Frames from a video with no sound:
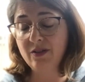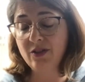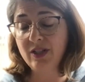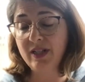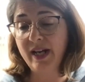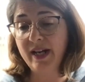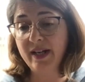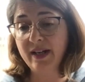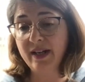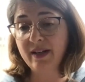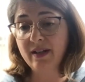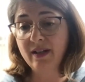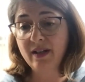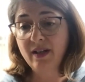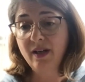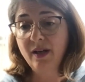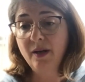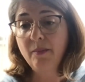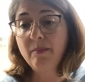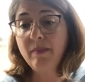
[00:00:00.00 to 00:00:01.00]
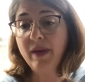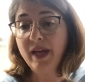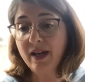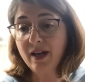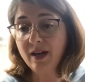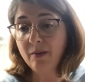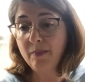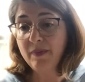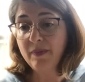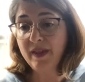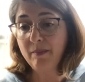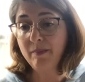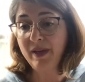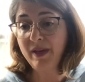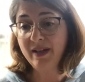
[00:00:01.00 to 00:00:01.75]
genetic makeup that